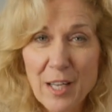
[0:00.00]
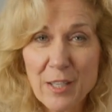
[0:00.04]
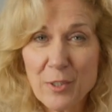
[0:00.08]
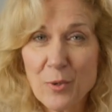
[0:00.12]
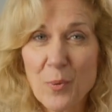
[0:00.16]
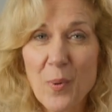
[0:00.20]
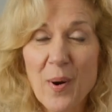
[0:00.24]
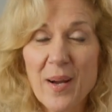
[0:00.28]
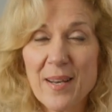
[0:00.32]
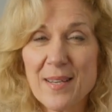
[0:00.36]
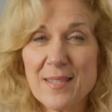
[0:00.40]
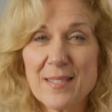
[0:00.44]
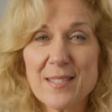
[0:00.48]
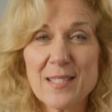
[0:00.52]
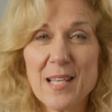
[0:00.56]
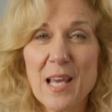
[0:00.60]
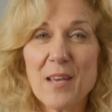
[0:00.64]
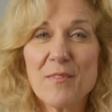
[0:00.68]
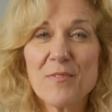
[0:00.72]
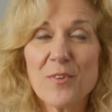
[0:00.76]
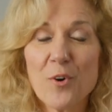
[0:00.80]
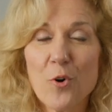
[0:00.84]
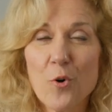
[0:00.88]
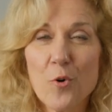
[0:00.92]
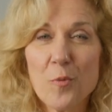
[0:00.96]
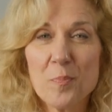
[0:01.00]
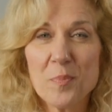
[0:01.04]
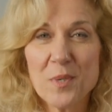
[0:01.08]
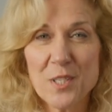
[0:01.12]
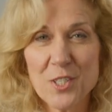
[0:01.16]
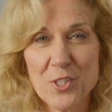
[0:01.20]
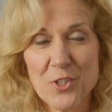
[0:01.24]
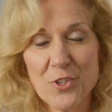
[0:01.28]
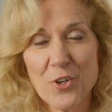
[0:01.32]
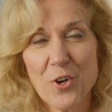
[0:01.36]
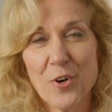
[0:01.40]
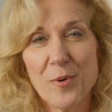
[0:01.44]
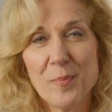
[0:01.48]
quite a safe
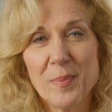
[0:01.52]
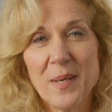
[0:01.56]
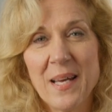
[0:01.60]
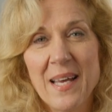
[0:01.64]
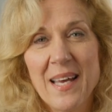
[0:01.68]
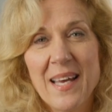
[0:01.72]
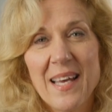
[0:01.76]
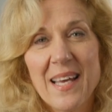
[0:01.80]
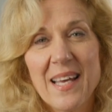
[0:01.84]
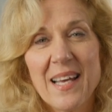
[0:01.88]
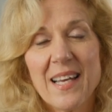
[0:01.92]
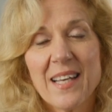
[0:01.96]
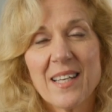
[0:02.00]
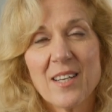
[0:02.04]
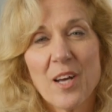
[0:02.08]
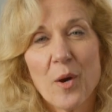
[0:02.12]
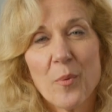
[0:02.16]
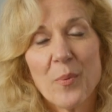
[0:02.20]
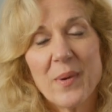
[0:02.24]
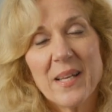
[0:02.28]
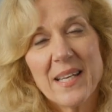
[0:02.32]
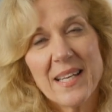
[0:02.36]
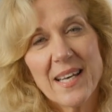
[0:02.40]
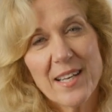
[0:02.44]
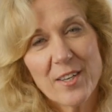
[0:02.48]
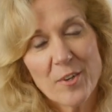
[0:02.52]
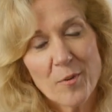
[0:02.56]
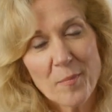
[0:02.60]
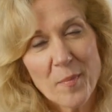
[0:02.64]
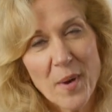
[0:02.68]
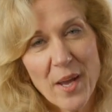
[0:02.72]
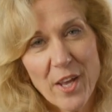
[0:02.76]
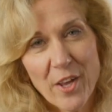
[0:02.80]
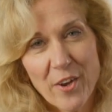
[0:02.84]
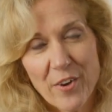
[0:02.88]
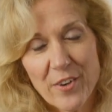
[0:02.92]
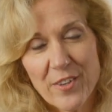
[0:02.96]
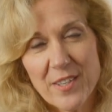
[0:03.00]
corporate job, and I went out on
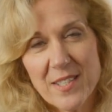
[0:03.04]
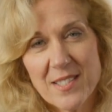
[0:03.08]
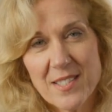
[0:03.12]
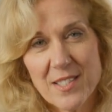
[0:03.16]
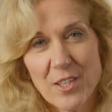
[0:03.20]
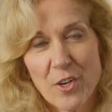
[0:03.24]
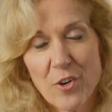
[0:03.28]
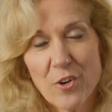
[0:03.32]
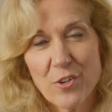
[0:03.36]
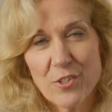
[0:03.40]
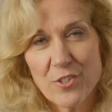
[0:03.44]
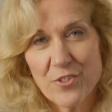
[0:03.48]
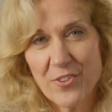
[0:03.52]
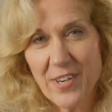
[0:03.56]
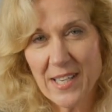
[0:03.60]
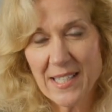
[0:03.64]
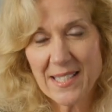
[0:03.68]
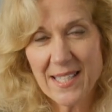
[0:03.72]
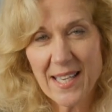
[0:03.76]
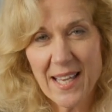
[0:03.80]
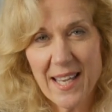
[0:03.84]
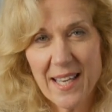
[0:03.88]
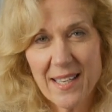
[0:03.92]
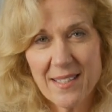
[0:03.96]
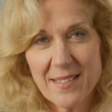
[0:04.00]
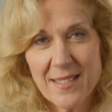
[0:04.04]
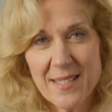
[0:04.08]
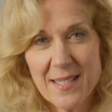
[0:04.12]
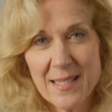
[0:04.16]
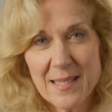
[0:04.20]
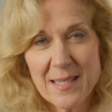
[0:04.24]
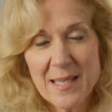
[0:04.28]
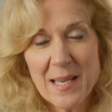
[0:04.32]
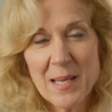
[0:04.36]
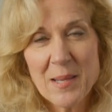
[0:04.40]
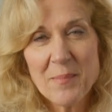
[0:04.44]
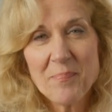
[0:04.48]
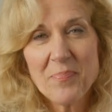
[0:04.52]
my own as a contract
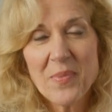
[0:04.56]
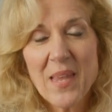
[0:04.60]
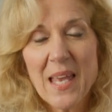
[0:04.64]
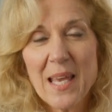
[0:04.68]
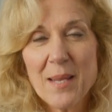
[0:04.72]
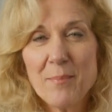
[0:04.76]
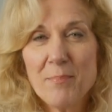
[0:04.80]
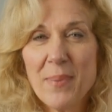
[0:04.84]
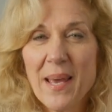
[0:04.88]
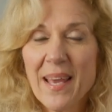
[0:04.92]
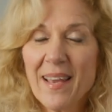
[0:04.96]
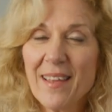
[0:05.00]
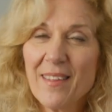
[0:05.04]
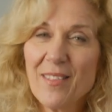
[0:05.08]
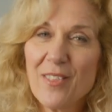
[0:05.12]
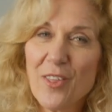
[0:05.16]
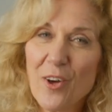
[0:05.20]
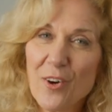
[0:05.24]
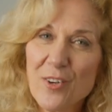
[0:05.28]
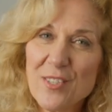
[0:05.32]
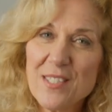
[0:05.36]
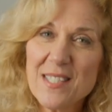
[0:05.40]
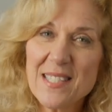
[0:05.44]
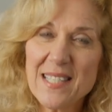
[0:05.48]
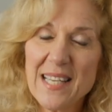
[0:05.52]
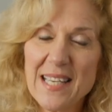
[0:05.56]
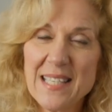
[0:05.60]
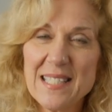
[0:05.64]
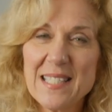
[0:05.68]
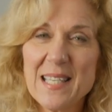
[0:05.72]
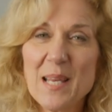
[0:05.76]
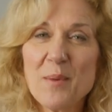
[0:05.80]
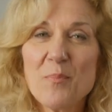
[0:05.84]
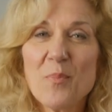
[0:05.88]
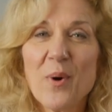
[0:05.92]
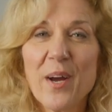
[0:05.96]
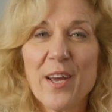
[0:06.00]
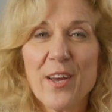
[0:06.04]
accountant. And back in those days,
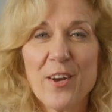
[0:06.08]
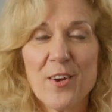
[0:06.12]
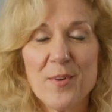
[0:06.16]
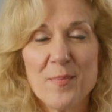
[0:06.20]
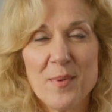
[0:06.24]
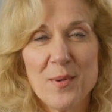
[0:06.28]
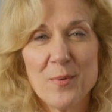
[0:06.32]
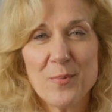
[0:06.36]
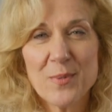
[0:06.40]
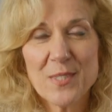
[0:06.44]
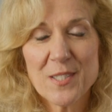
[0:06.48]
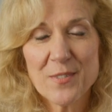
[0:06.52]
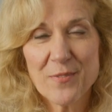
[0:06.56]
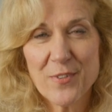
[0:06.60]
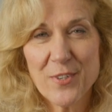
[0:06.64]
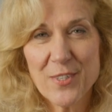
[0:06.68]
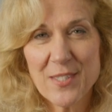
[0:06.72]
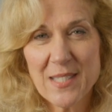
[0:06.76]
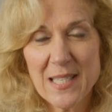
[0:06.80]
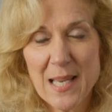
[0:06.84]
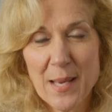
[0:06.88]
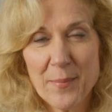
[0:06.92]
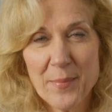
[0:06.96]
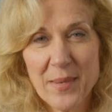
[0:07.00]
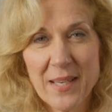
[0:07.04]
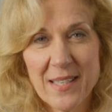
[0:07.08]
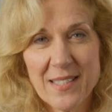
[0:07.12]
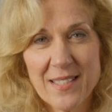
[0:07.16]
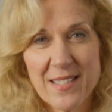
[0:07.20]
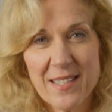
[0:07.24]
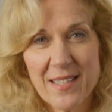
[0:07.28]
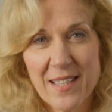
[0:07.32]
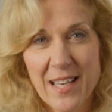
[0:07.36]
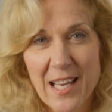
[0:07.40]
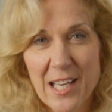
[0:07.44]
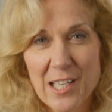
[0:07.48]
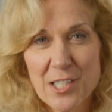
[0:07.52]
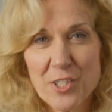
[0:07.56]
MYOB was first coming
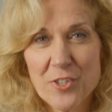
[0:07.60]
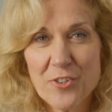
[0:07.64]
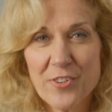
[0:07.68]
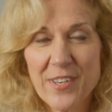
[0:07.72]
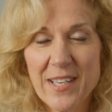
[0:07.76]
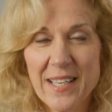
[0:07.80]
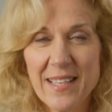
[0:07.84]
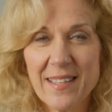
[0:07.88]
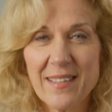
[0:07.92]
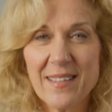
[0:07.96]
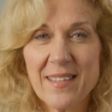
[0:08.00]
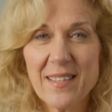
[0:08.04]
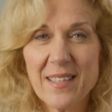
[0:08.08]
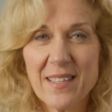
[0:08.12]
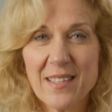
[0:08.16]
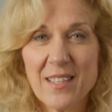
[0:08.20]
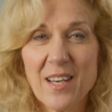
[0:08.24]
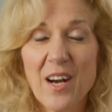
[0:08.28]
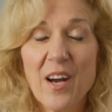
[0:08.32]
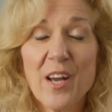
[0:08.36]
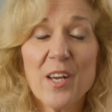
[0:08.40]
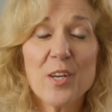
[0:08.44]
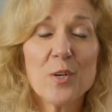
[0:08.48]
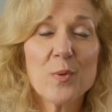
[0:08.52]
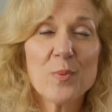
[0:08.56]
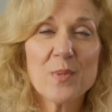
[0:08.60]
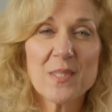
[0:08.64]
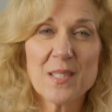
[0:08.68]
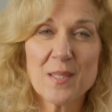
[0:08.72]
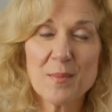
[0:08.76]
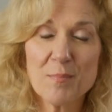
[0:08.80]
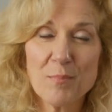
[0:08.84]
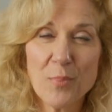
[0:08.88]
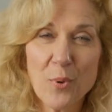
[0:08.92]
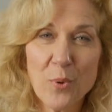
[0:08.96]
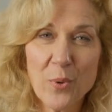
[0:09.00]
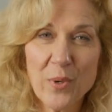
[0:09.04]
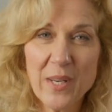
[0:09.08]
into the country, and the guy who was
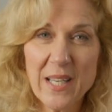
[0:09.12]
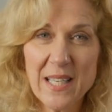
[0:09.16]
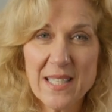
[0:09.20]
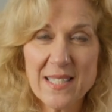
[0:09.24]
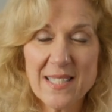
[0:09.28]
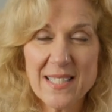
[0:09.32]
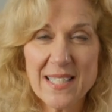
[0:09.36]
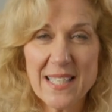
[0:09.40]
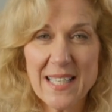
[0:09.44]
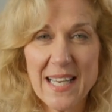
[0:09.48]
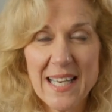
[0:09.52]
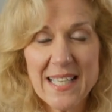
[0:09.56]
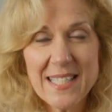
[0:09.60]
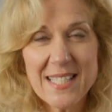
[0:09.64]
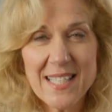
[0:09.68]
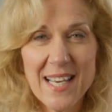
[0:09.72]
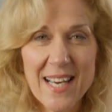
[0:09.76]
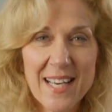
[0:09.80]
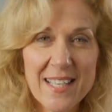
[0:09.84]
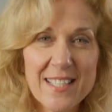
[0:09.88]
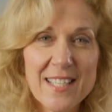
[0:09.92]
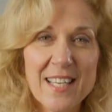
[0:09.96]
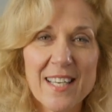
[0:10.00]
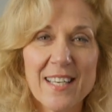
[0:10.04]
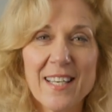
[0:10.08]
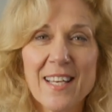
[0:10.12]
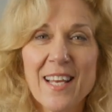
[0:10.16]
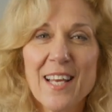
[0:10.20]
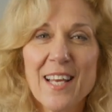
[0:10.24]
importing it said, "Hey Tanya,